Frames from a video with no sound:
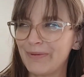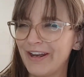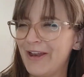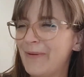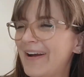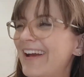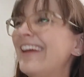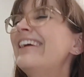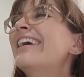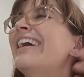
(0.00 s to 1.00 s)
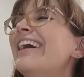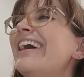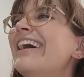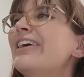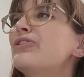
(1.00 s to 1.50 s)
But anyway,
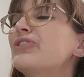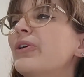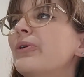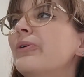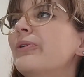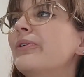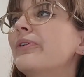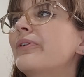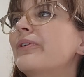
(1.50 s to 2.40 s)
so